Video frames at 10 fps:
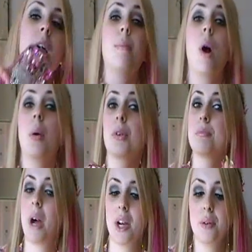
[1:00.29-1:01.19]
I bought with
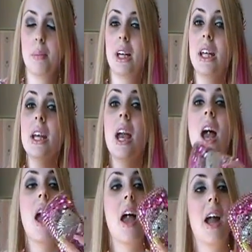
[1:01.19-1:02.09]
my own money,
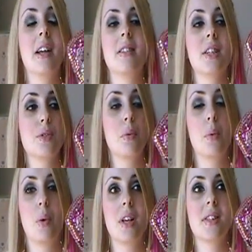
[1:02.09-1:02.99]
and this
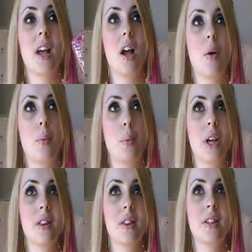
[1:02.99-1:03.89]
one was
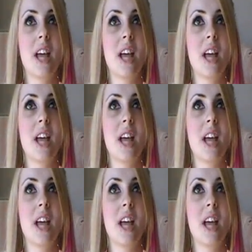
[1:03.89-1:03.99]
with